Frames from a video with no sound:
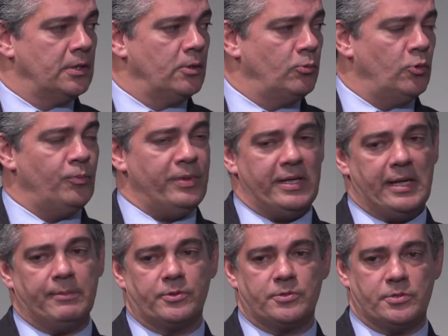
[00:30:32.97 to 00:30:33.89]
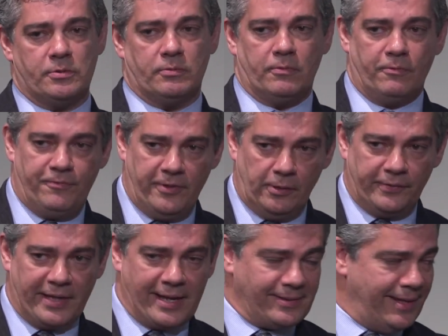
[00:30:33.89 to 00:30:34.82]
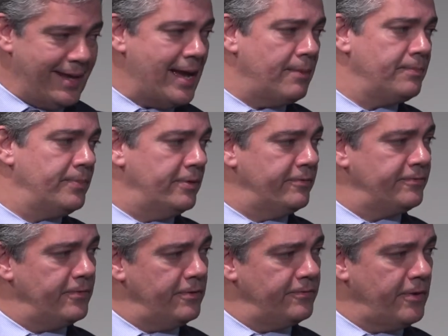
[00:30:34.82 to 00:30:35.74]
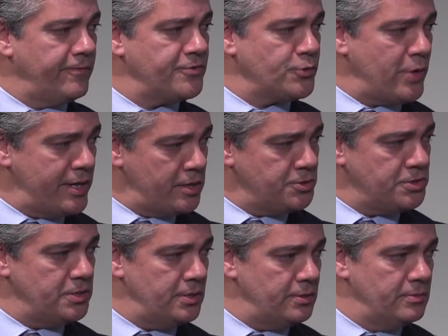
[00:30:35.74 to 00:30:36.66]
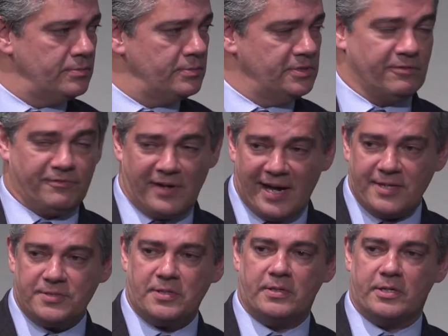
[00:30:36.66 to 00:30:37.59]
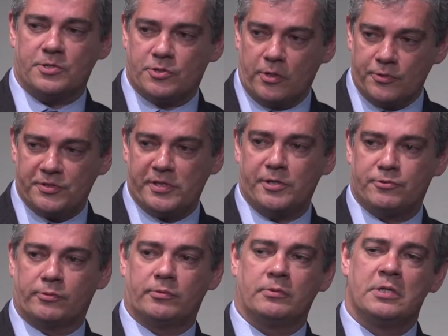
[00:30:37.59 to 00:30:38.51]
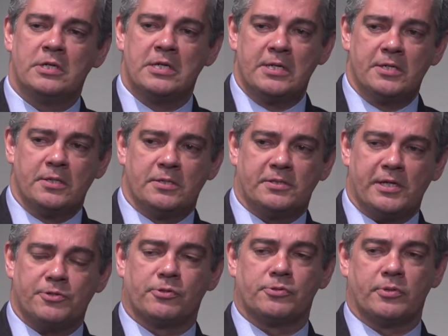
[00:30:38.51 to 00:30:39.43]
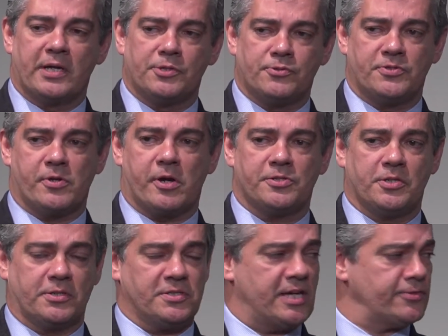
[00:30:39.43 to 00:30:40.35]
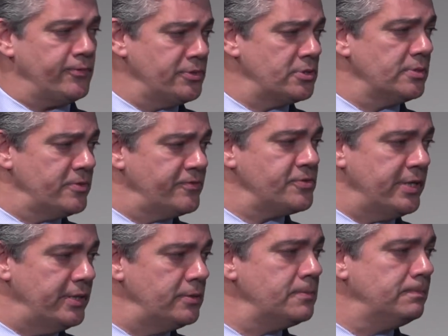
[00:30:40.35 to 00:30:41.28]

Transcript: we'll be able to fill that gap of strategy devising that is so central to countries that are successful in terms of trade.